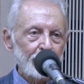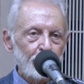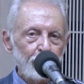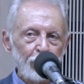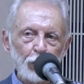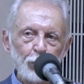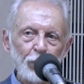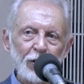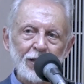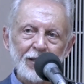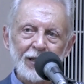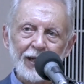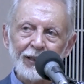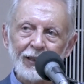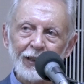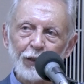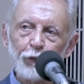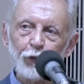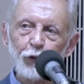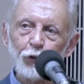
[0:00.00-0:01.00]
which means
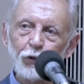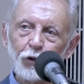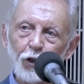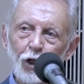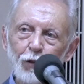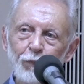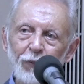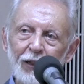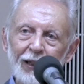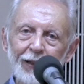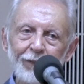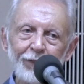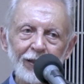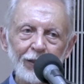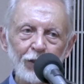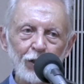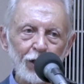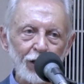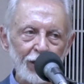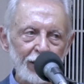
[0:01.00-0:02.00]
that if you do not believe
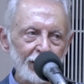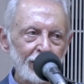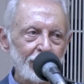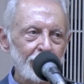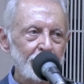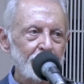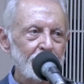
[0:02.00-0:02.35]
in God,